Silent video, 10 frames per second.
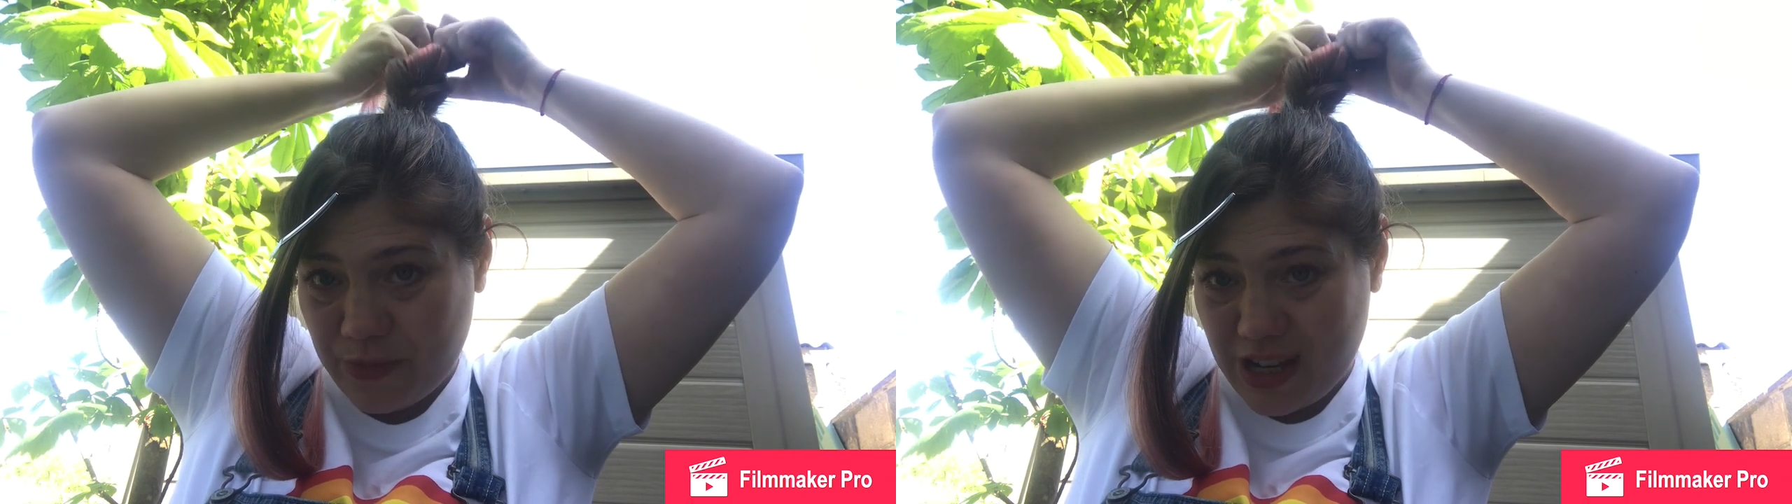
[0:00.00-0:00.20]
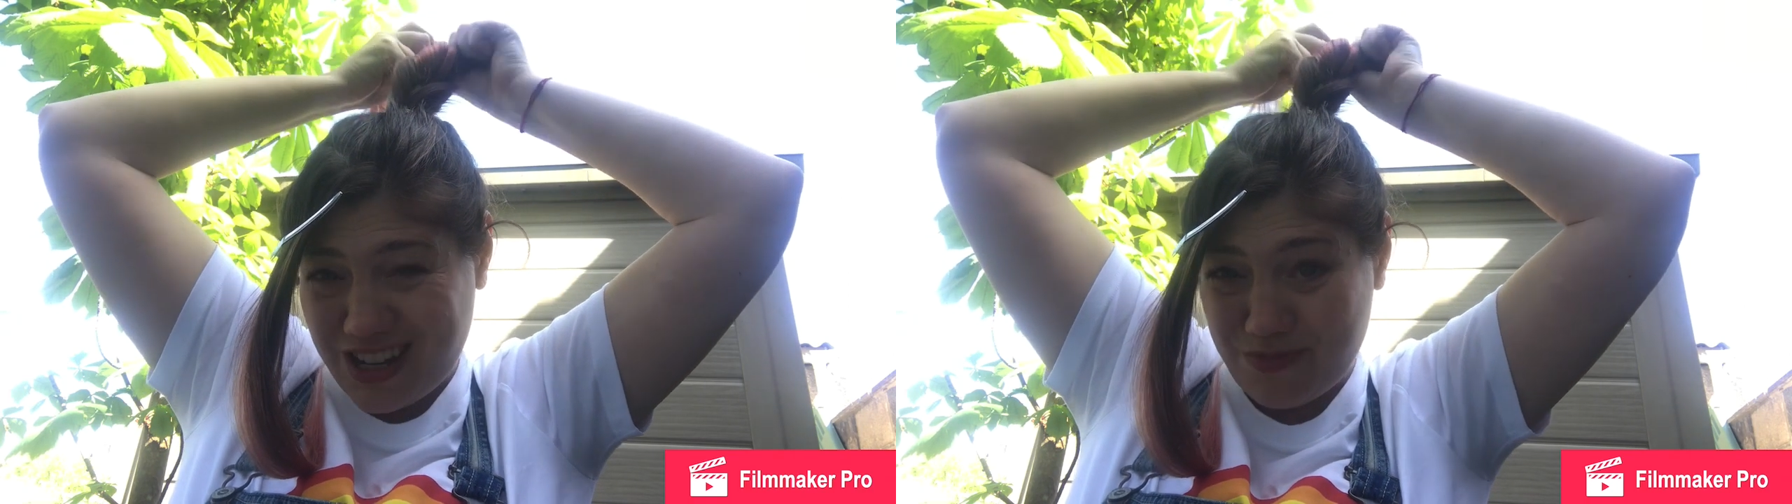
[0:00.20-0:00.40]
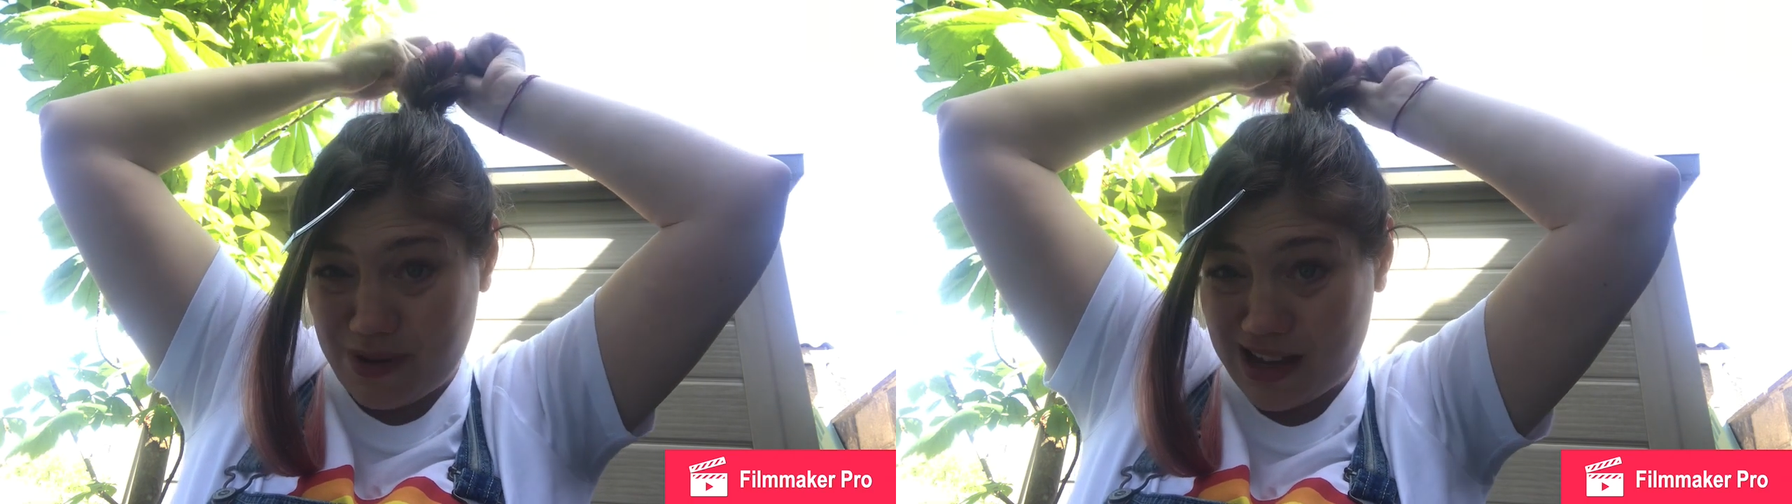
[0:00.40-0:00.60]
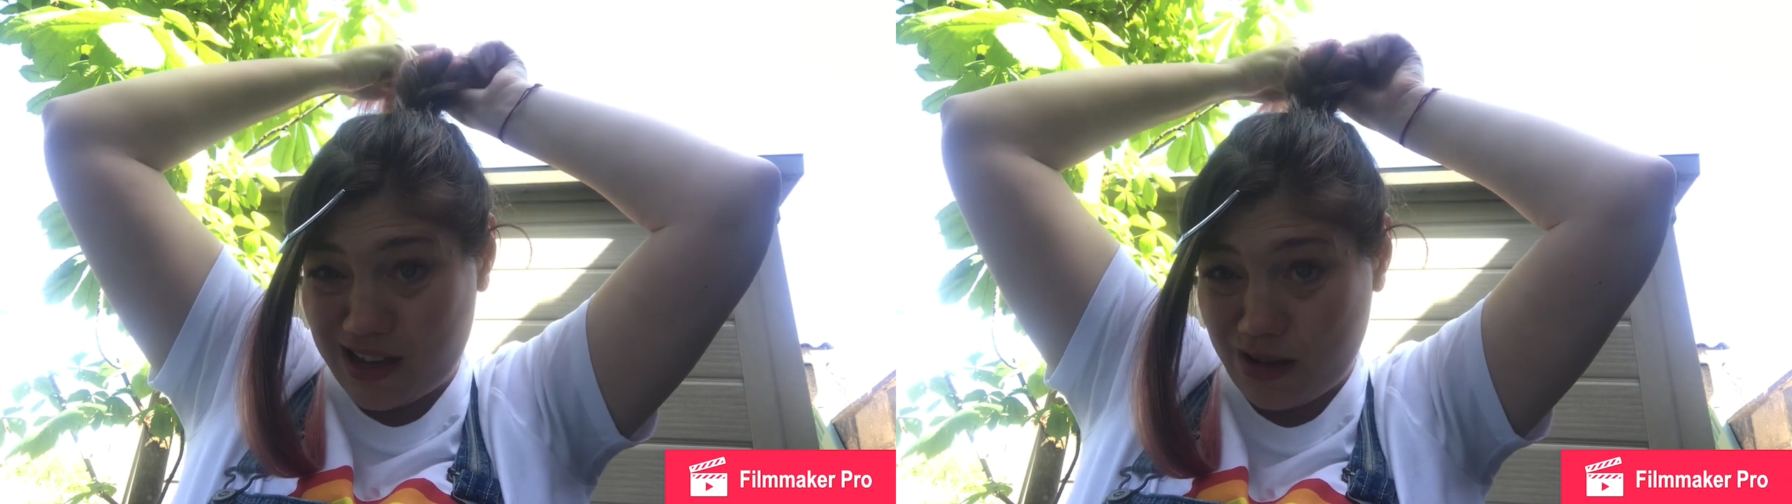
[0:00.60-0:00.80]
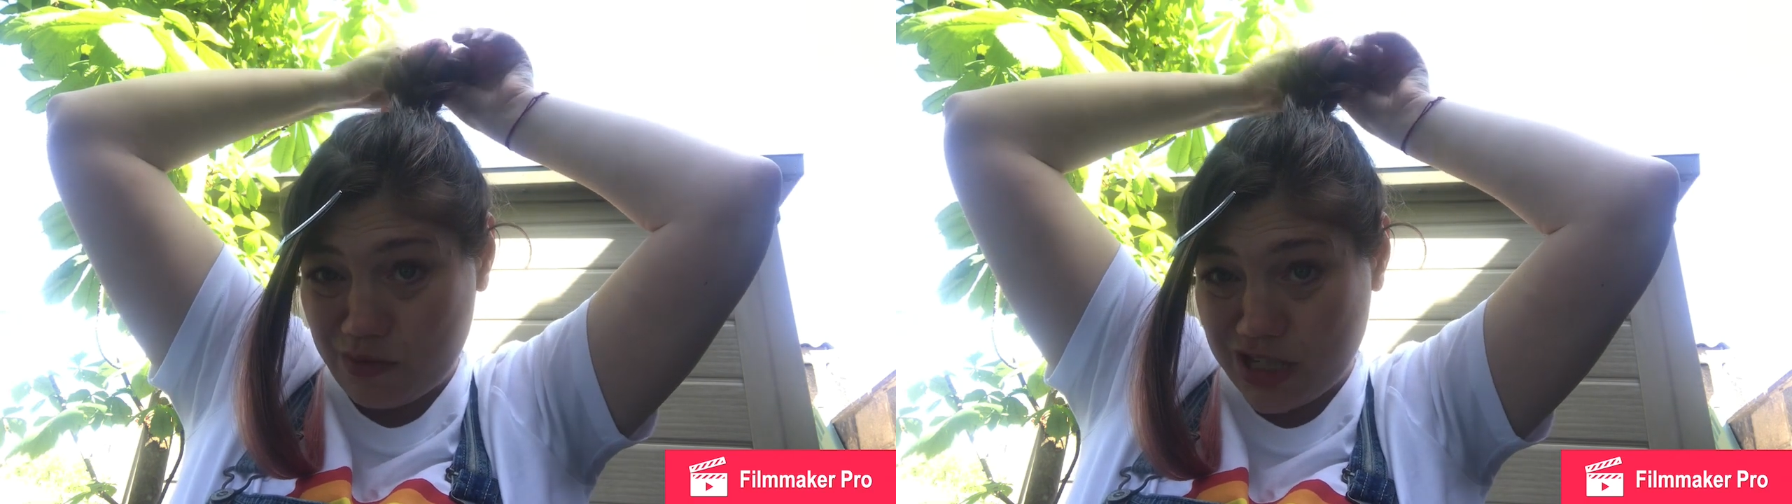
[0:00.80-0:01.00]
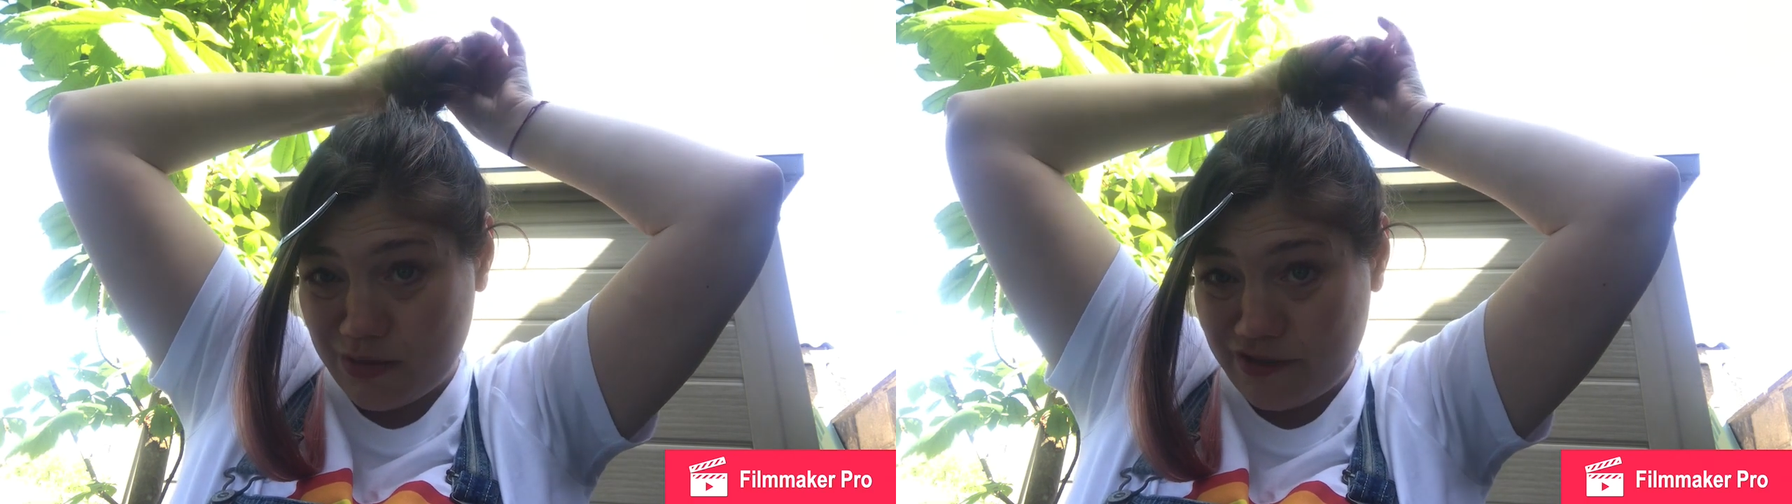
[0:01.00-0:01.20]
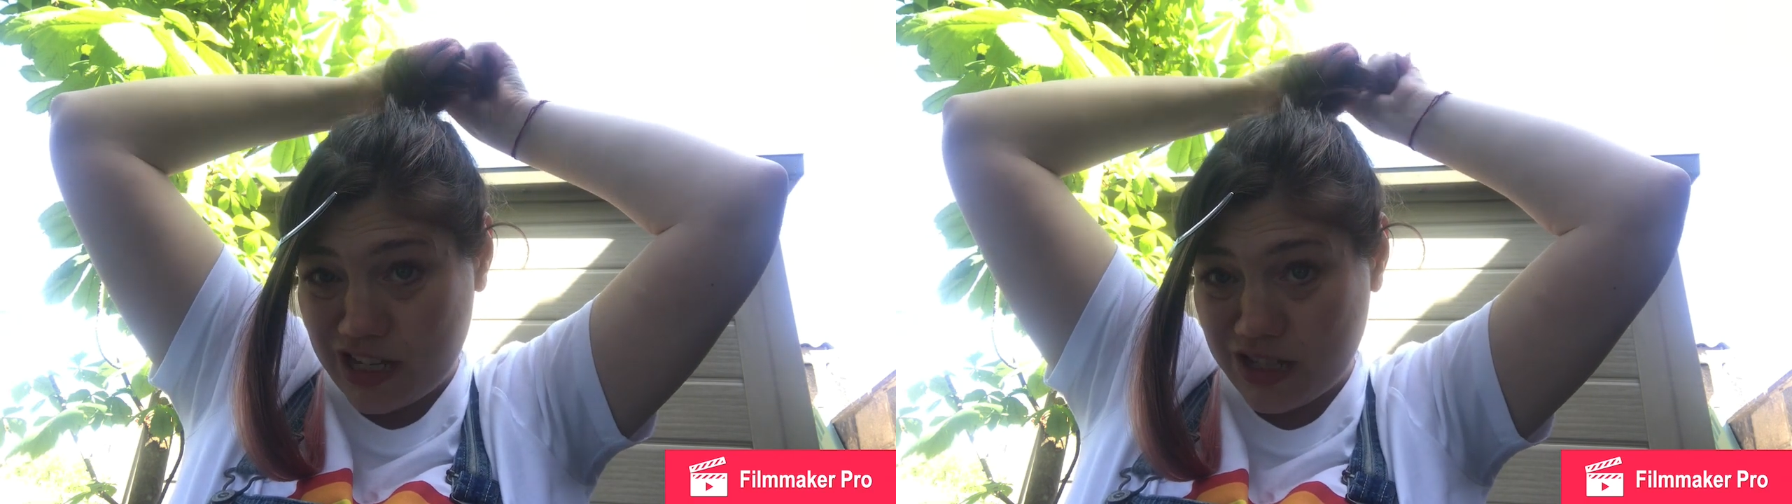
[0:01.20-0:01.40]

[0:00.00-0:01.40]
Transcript: I could have backcombed some of it